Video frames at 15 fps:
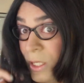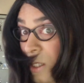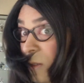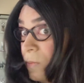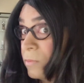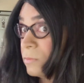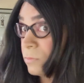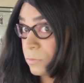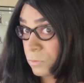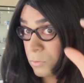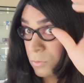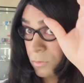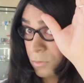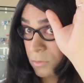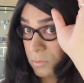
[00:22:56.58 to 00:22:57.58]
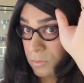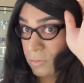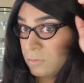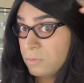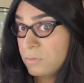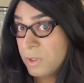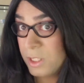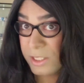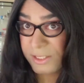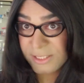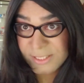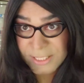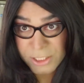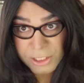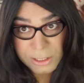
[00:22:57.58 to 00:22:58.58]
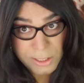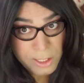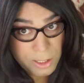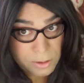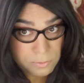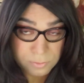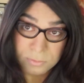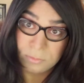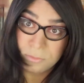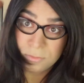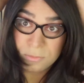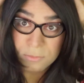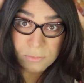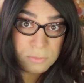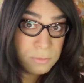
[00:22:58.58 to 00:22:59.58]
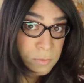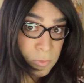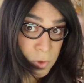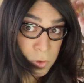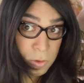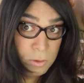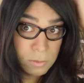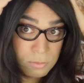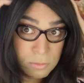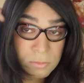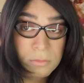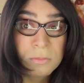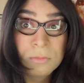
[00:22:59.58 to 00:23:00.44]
that is essentially it. Cool.